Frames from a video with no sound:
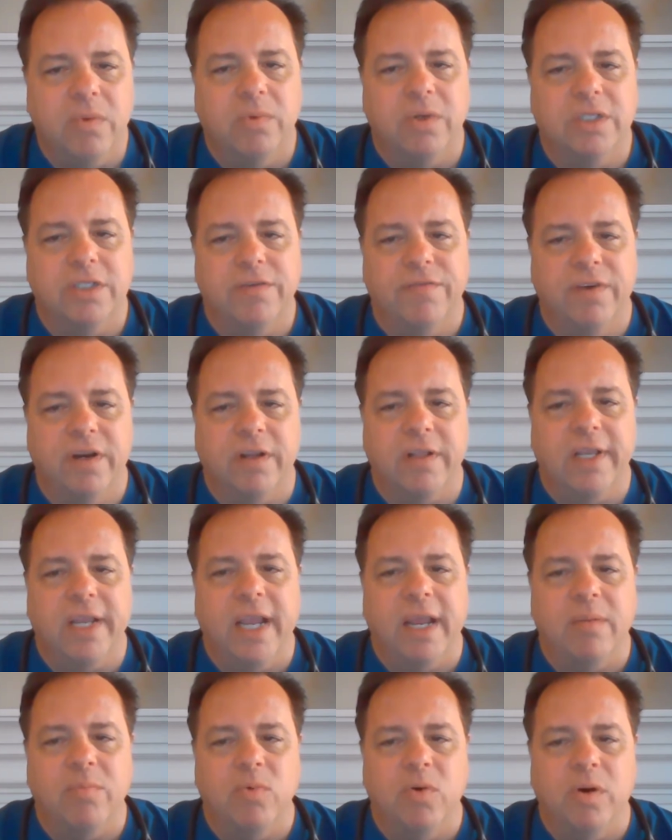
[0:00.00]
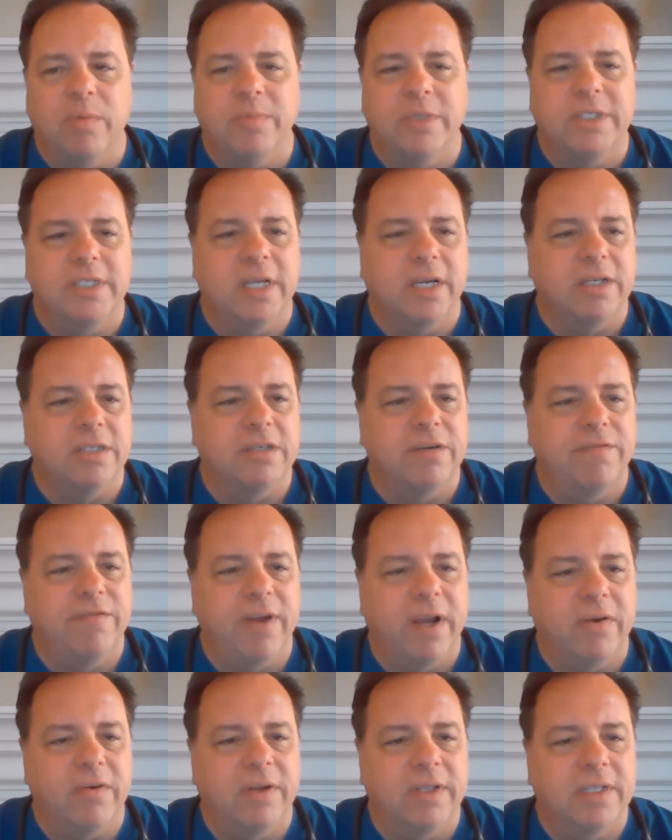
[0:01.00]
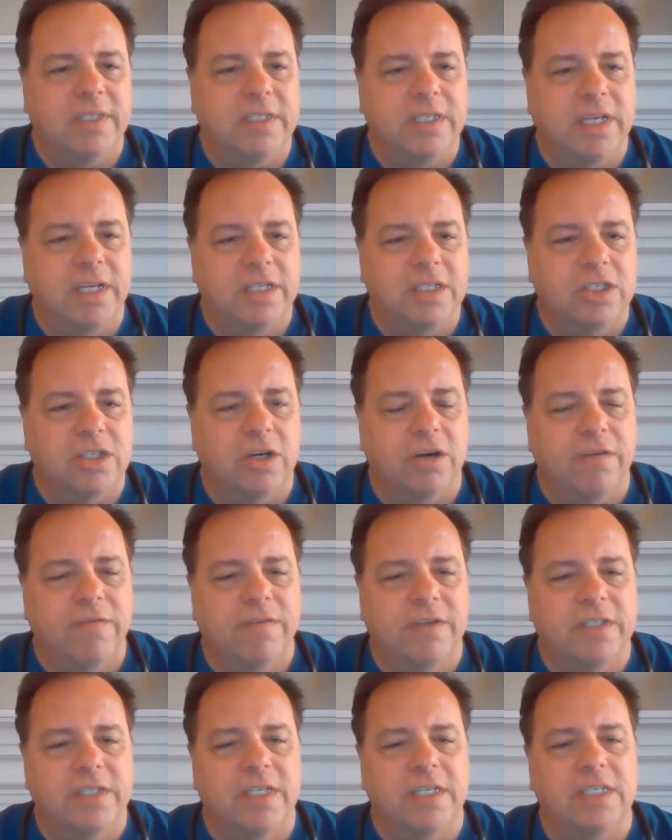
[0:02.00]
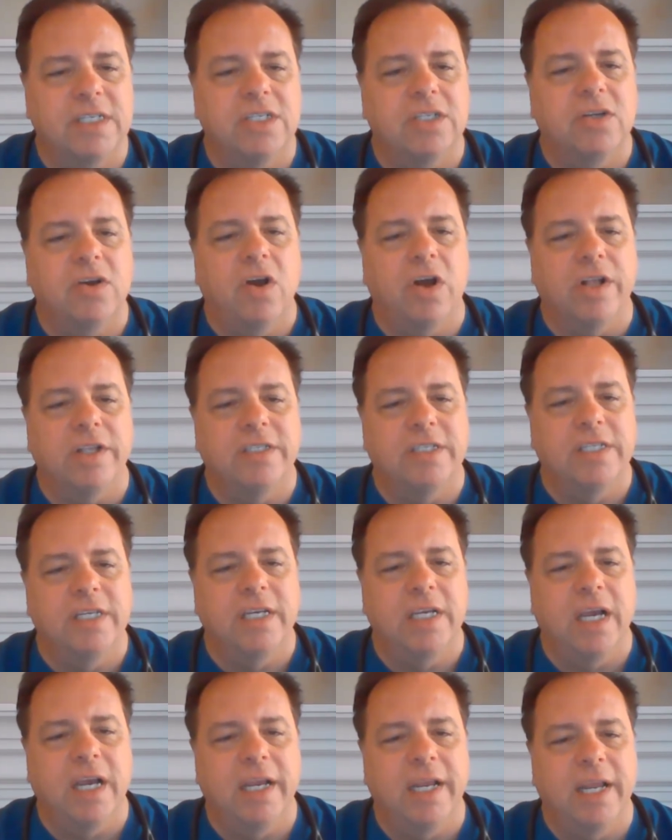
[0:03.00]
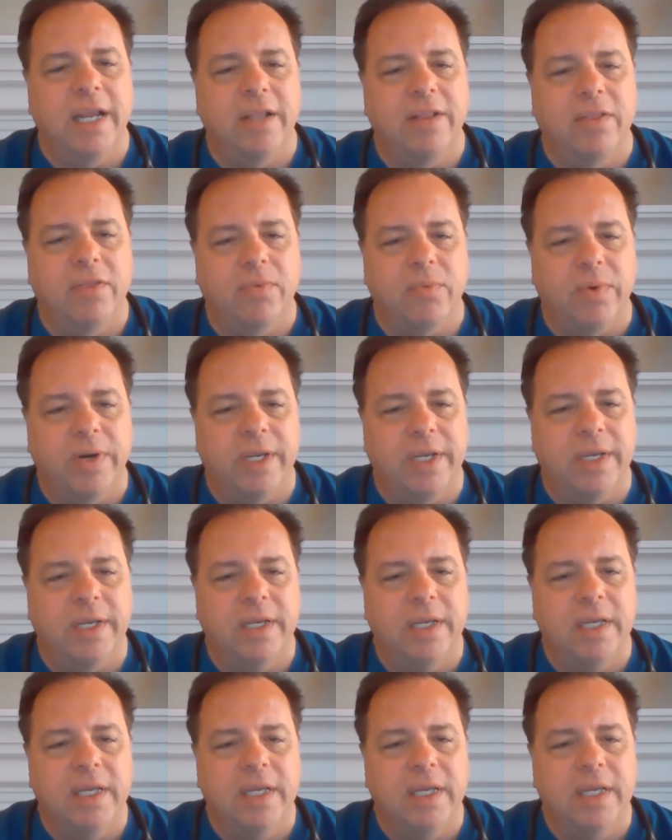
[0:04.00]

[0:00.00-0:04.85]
where severely abnormal cells are found on the skin surface, this is called CIN3.